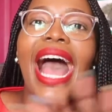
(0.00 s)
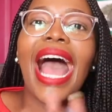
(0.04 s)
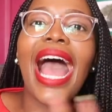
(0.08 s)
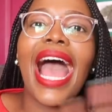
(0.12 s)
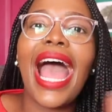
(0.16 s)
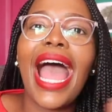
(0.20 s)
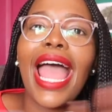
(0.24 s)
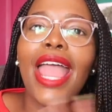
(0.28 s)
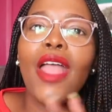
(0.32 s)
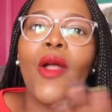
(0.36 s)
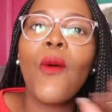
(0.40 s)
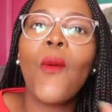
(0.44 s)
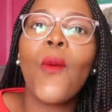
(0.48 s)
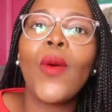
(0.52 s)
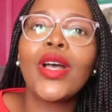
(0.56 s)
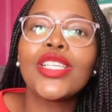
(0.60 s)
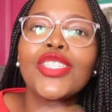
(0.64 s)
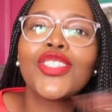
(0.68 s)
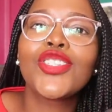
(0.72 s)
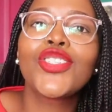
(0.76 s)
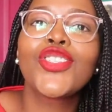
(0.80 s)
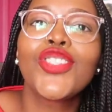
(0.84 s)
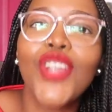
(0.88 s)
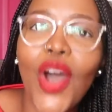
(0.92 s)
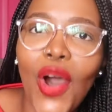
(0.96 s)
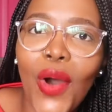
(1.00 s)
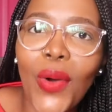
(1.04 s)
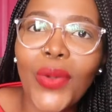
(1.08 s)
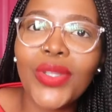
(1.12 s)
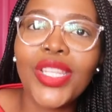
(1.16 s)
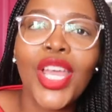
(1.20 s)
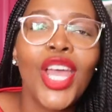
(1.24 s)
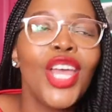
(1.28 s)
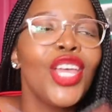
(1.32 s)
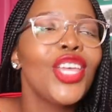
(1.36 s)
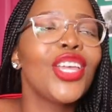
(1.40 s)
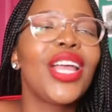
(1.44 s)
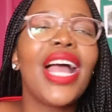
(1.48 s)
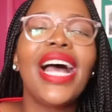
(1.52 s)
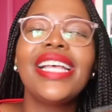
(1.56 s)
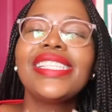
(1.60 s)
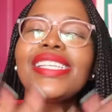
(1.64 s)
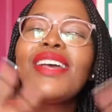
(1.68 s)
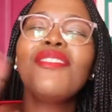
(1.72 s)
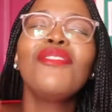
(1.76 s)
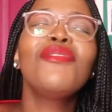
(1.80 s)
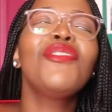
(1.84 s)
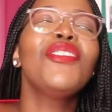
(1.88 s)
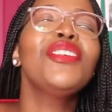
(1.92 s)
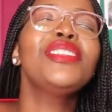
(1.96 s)
I was sold. Guys,
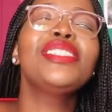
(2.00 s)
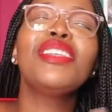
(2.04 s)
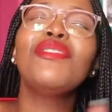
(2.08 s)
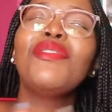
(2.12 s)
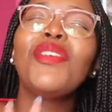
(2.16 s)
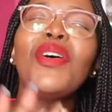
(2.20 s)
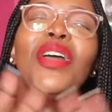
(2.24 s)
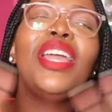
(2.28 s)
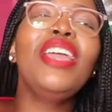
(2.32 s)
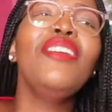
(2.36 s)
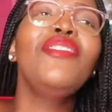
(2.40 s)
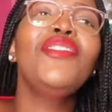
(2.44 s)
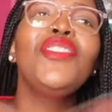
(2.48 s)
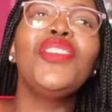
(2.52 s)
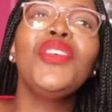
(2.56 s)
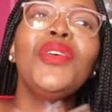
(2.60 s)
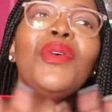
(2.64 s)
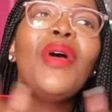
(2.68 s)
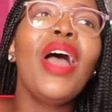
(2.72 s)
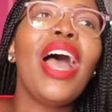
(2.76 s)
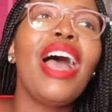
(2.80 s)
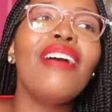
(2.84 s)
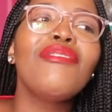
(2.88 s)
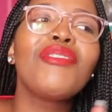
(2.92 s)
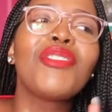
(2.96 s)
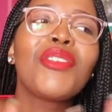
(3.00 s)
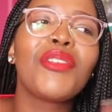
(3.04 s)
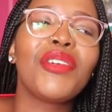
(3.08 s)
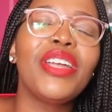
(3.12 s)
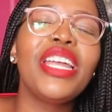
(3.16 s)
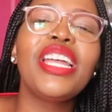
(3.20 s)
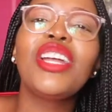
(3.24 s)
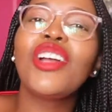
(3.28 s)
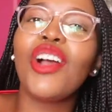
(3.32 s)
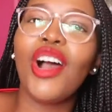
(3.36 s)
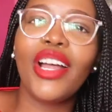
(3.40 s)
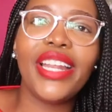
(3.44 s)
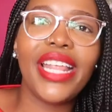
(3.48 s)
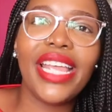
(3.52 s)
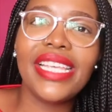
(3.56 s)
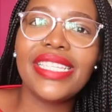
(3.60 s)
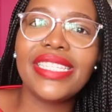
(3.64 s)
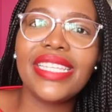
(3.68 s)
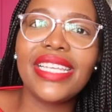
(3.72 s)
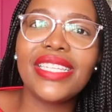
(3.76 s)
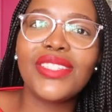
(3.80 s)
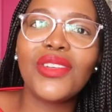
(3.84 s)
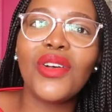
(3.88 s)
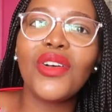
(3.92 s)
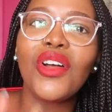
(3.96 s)
first of all, if you have Greek
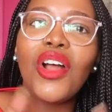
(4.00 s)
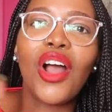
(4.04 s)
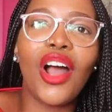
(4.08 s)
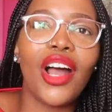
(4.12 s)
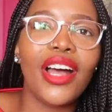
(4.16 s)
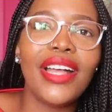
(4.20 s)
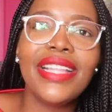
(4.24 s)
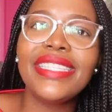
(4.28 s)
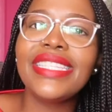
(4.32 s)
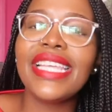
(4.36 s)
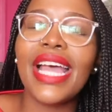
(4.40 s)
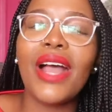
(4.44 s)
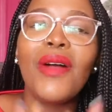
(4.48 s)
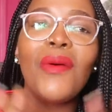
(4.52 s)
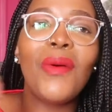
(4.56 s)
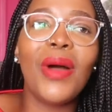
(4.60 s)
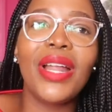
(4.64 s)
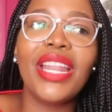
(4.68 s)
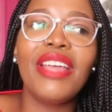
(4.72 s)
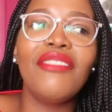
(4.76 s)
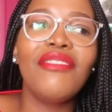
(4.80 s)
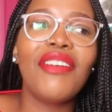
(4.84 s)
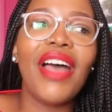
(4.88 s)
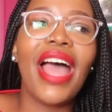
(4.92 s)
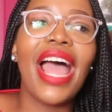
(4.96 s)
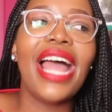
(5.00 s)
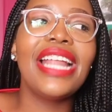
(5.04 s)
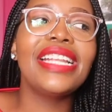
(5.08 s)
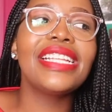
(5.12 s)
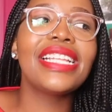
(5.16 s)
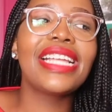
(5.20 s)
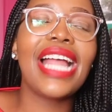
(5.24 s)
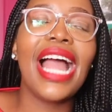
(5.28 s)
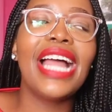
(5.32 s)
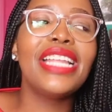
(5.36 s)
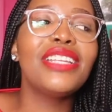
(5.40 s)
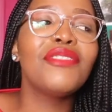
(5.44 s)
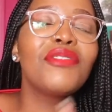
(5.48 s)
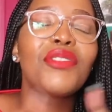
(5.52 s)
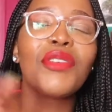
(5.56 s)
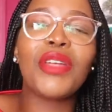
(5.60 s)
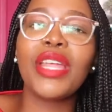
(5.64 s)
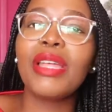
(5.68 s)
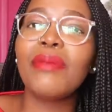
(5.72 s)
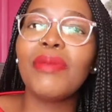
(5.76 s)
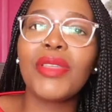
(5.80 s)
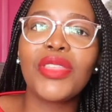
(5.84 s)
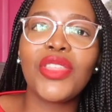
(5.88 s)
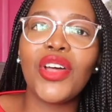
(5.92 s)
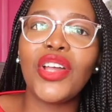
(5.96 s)
goddesses or gods or whatever and kind of
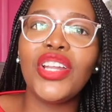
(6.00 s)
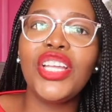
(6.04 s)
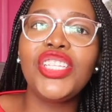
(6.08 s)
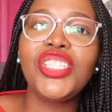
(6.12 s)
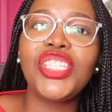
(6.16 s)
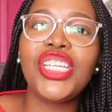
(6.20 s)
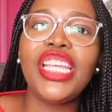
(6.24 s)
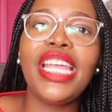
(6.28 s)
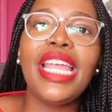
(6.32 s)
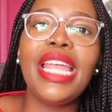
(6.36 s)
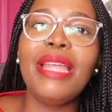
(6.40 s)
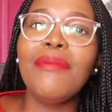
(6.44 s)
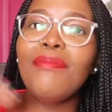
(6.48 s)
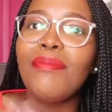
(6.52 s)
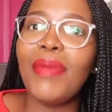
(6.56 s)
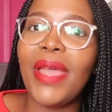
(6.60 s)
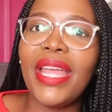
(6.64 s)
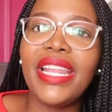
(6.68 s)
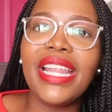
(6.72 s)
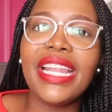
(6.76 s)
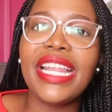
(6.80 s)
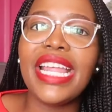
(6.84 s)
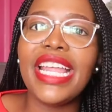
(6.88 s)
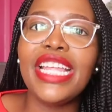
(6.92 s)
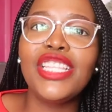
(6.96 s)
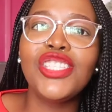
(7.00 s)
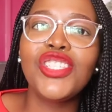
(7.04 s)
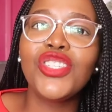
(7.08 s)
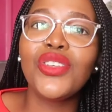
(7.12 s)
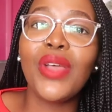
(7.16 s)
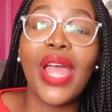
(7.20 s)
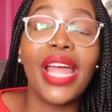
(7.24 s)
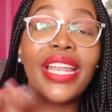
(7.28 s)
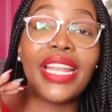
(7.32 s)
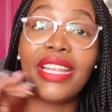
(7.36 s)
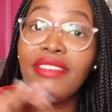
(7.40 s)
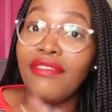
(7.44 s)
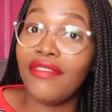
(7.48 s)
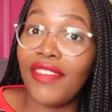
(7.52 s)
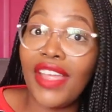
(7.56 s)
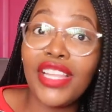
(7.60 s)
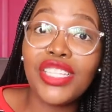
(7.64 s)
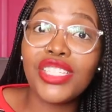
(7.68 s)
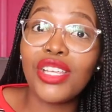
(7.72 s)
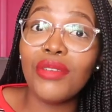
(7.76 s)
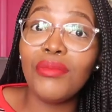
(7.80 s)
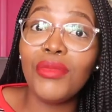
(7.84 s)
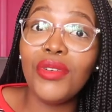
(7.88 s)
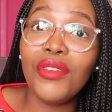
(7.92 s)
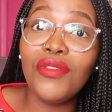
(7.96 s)
Greek mythology embedded into an
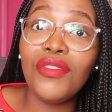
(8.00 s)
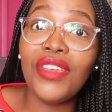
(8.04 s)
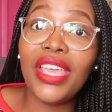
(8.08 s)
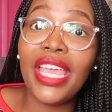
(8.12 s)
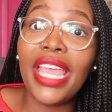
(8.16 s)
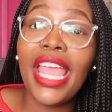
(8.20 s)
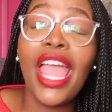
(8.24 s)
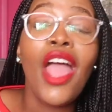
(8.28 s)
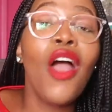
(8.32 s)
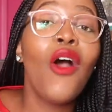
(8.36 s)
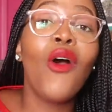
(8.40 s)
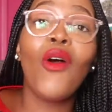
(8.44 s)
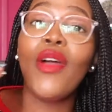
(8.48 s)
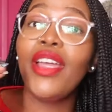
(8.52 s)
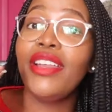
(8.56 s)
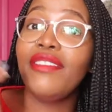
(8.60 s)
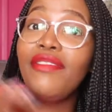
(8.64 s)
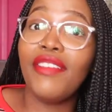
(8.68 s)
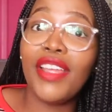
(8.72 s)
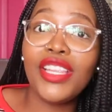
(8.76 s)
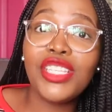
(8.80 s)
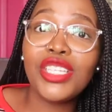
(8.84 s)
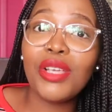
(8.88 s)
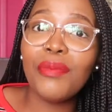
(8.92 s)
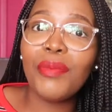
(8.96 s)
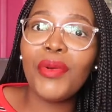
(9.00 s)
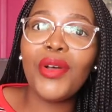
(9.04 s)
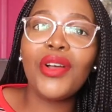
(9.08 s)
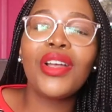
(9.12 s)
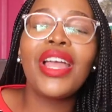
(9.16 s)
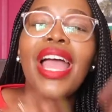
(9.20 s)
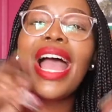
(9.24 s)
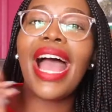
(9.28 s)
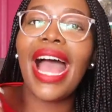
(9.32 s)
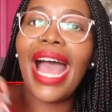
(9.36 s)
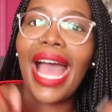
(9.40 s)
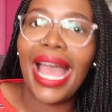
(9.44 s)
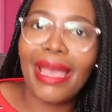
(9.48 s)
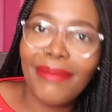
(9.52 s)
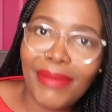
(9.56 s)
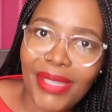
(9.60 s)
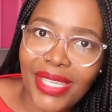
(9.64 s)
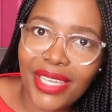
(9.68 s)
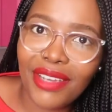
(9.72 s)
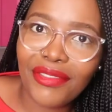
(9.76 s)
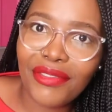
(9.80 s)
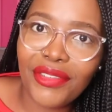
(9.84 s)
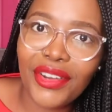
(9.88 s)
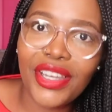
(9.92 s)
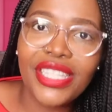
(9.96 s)
adventure movie or adventure book, I'm
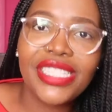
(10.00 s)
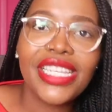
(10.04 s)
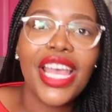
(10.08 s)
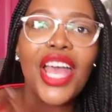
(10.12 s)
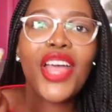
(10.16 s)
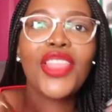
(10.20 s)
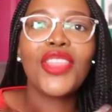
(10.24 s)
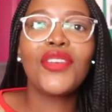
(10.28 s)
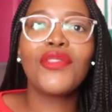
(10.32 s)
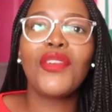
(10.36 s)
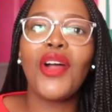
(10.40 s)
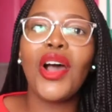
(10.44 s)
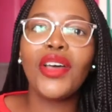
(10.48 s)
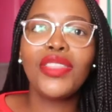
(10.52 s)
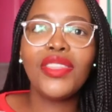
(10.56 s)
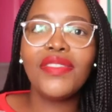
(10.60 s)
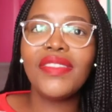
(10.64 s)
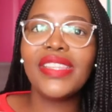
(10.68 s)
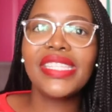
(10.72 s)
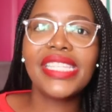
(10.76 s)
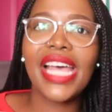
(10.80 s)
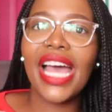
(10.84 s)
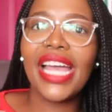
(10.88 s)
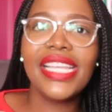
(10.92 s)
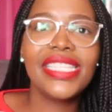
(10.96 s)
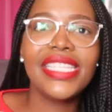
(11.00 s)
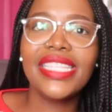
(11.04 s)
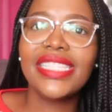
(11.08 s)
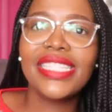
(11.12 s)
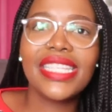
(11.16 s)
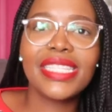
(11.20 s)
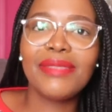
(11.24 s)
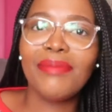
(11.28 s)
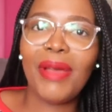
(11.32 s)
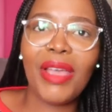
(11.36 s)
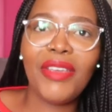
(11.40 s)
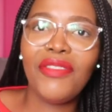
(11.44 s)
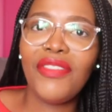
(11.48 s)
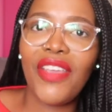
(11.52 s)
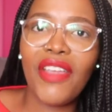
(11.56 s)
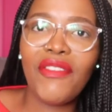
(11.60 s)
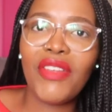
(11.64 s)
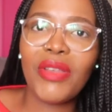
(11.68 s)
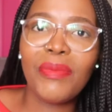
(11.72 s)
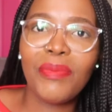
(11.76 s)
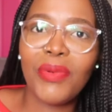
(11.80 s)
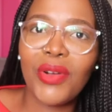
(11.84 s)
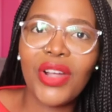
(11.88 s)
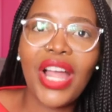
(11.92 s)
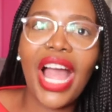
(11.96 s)
here for it. The Wrath of the Titans is my
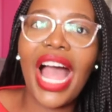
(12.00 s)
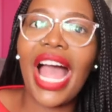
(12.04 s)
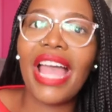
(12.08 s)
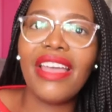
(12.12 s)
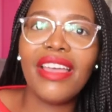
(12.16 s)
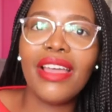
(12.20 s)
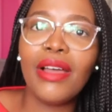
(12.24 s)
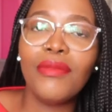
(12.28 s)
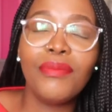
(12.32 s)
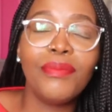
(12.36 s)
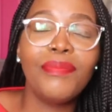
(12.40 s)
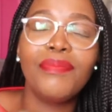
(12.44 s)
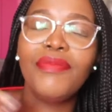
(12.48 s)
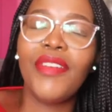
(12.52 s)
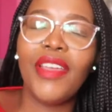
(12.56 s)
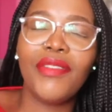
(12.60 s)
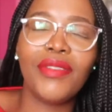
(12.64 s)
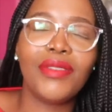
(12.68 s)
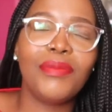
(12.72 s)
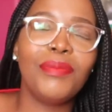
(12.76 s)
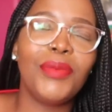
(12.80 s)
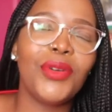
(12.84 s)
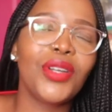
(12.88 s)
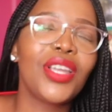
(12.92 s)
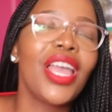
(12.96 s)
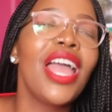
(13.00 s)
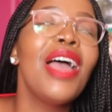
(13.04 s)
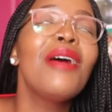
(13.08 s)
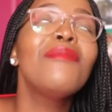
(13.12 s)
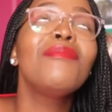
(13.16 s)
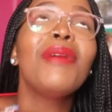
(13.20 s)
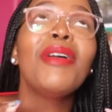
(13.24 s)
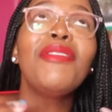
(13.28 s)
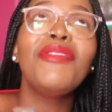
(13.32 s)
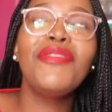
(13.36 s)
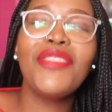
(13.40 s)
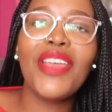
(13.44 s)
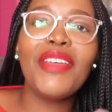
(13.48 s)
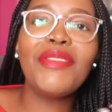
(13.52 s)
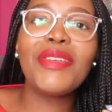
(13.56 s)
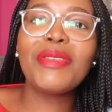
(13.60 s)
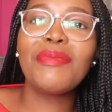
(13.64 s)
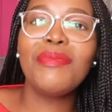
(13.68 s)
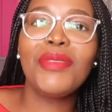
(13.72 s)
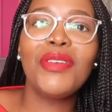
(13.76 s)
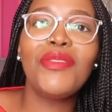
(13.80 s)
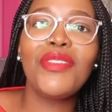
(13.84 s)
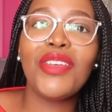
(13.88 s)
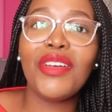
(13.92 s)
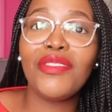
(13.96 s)
favorite book. My
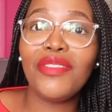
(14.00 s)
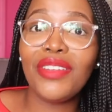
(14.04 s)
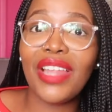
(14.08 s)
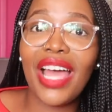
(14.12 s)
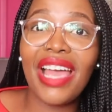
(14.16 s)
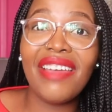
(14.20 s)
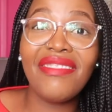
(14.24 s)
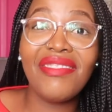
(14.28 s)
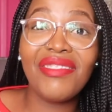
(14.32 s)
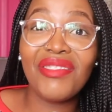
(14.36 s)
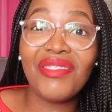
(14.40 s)
favorite movie of life.